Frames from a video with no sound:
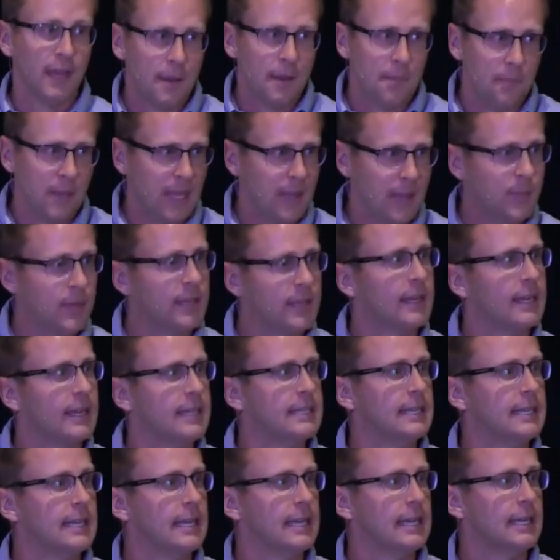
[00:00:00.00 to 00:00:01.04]
Maybe
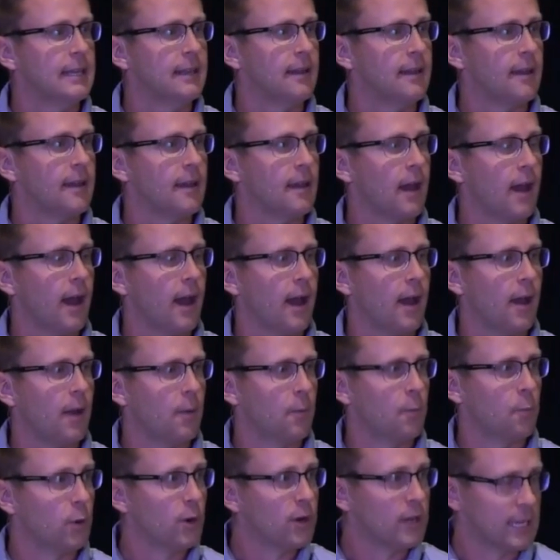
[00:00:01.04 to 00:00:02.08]
they
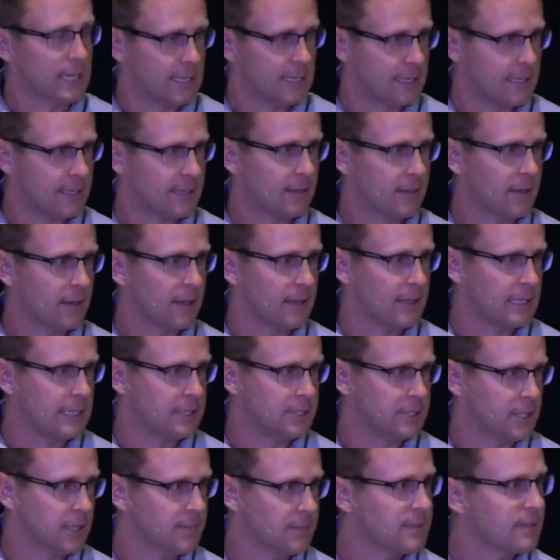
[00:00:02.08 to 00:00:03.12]
were in
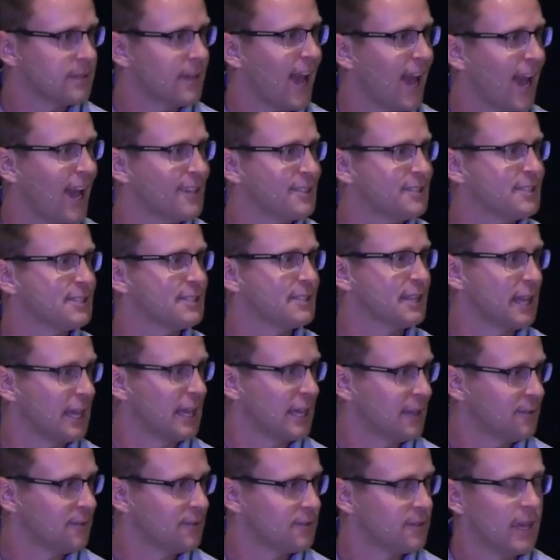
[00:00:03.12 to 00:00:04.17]
Egypt as
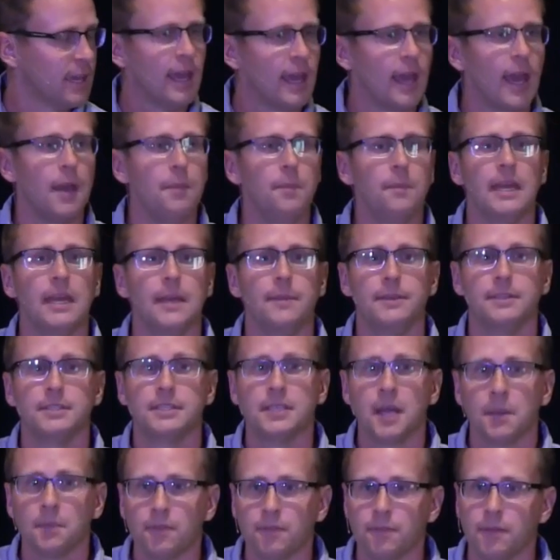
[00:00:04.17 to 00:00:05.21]
slaves, and maybe
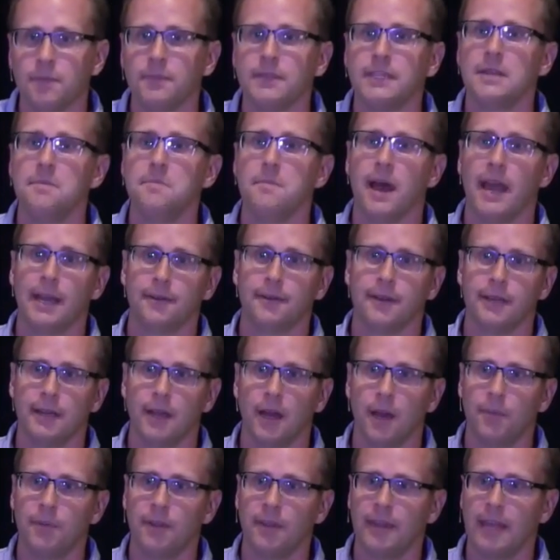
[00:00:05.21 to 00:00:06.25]
some of them did migrate
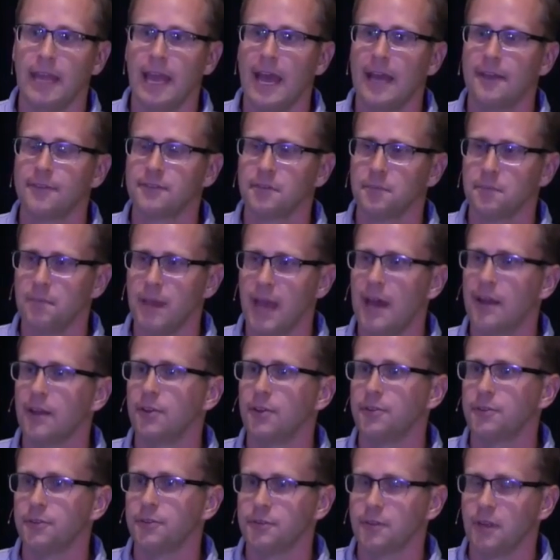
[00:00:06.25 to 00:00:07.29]
up and they had some
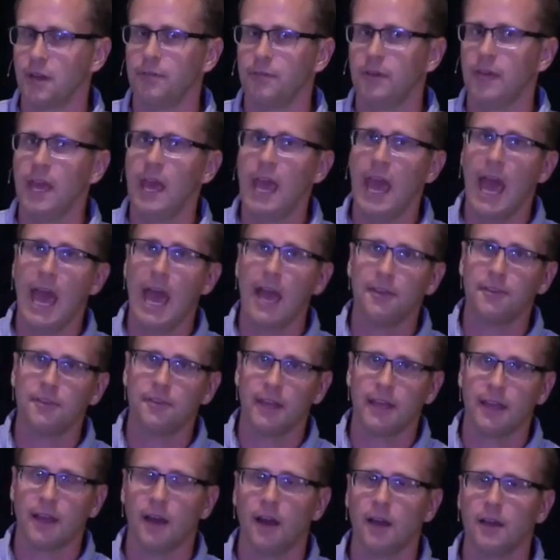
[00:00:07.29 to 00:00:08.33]
battles and stuff as
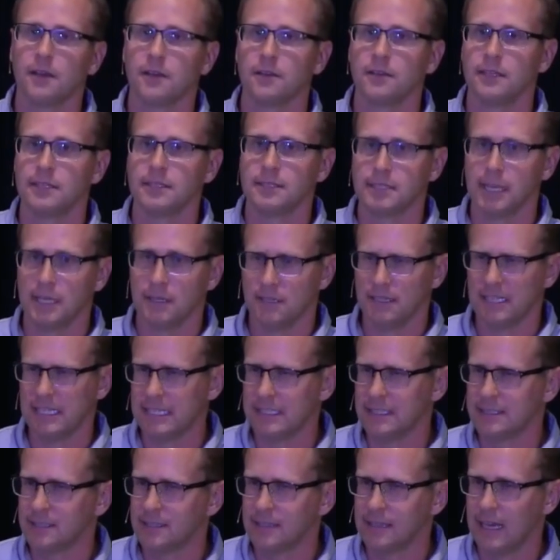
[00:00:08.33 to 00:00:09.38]
they conquered and settled
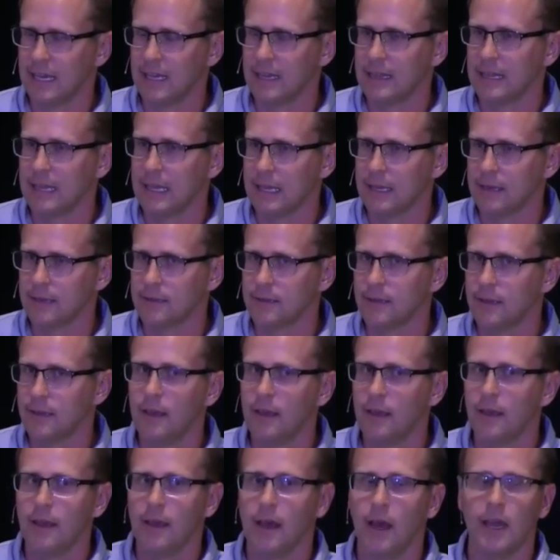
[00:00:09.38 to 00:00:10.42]
into that land.
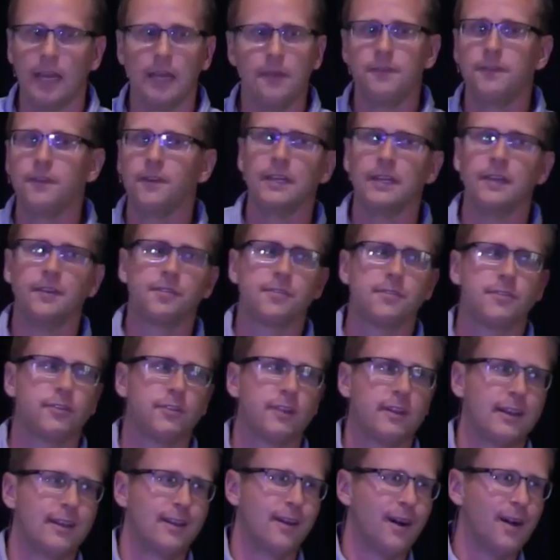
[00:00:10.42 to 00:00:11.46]
If you're
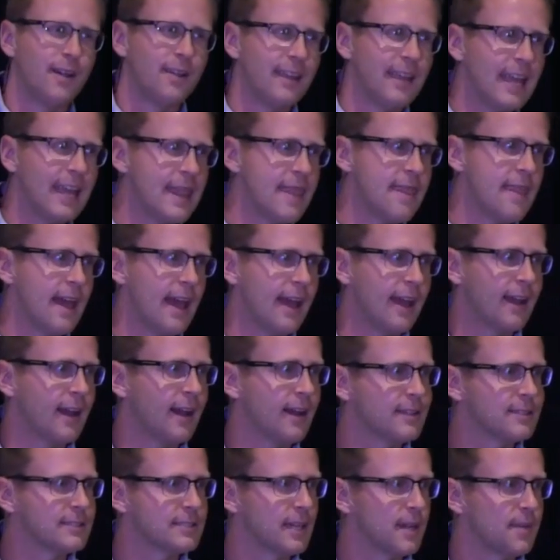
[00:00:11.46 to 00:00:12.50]
interested at all in that
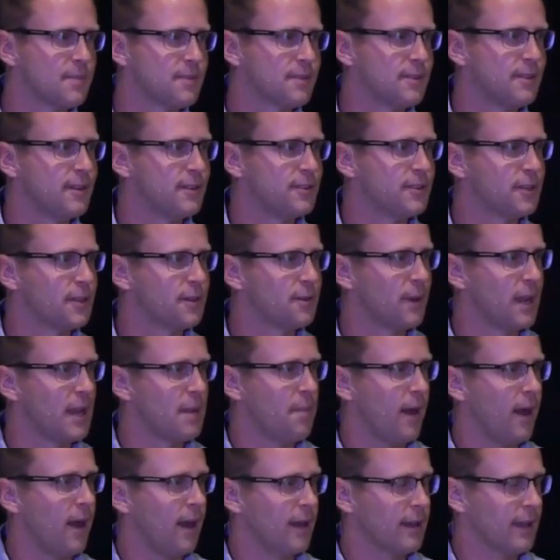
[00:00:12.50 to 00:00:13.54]
concept, there's a great
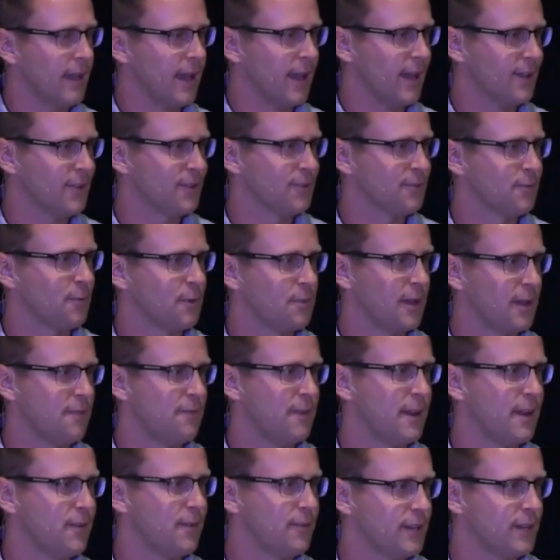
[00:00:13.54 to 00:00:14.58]
podcast. One of my
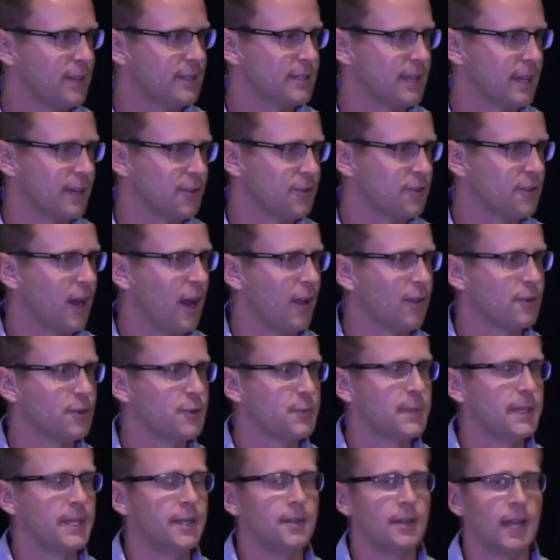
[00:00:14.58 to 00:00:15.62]
favorite scholars,
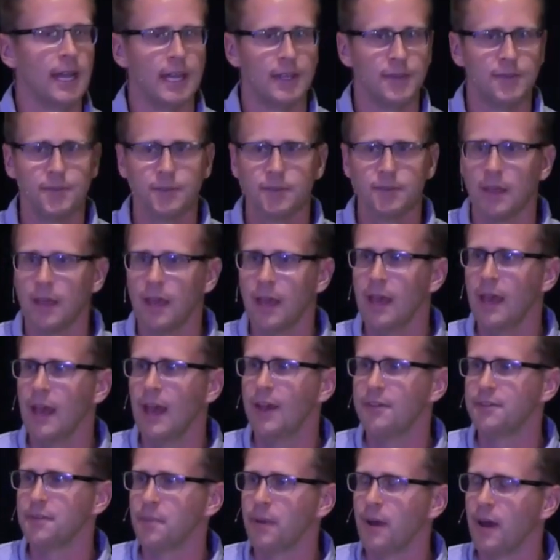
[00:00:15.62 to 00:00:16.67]
Peter Enns,
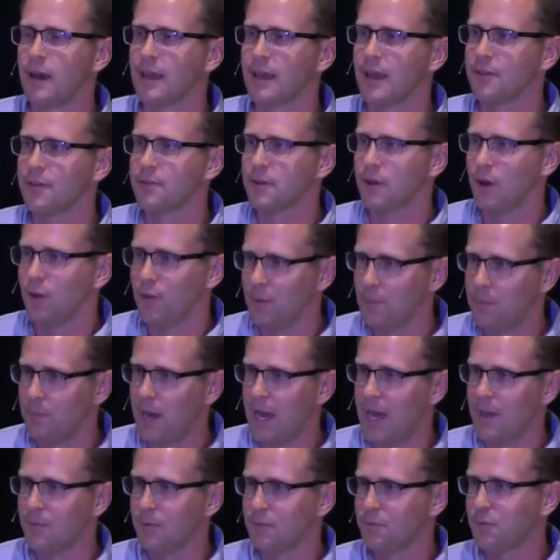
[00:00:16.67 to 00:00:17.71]
has a podcast called The
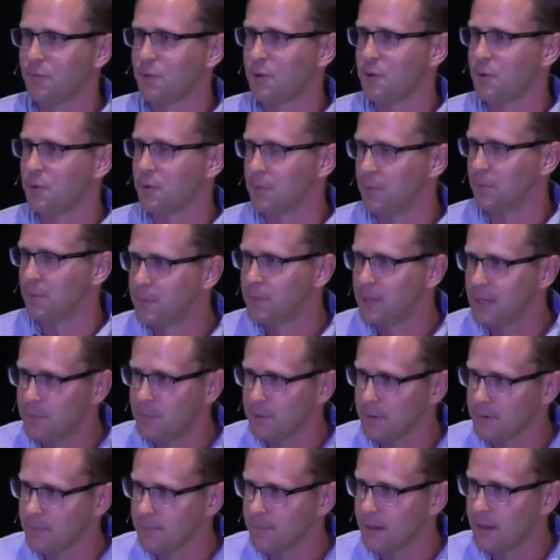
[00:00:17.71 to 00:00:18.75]
Bible for Normal
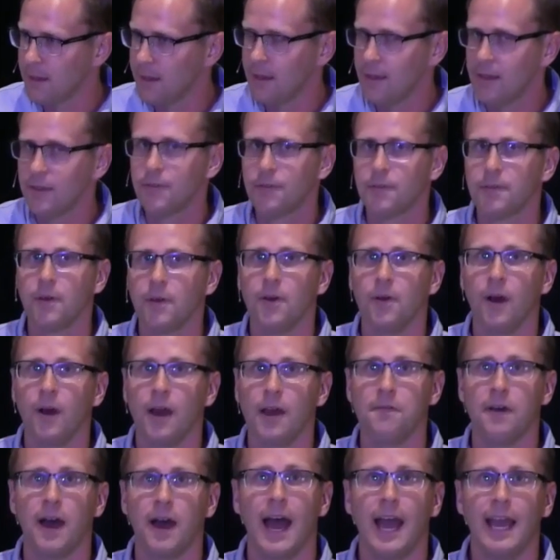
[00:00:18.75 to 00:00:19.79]
People. So
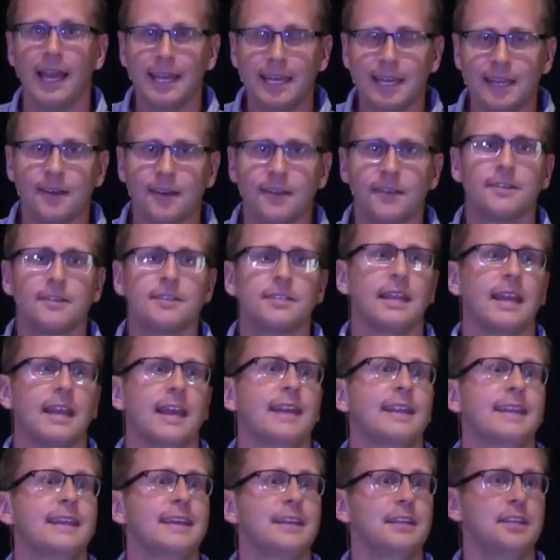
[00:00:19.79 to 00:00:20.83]
if I can
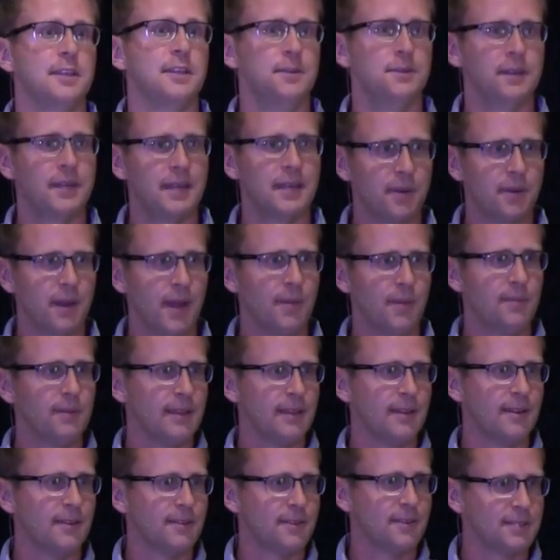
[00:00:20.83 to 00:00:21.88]
understand it, you can probably
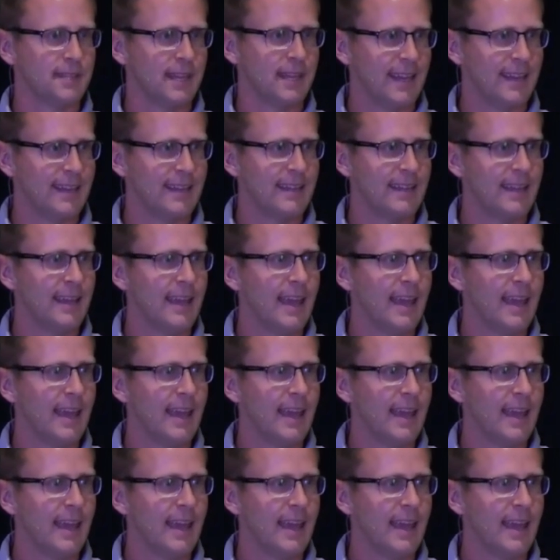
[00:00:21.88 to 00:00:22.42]
understand it.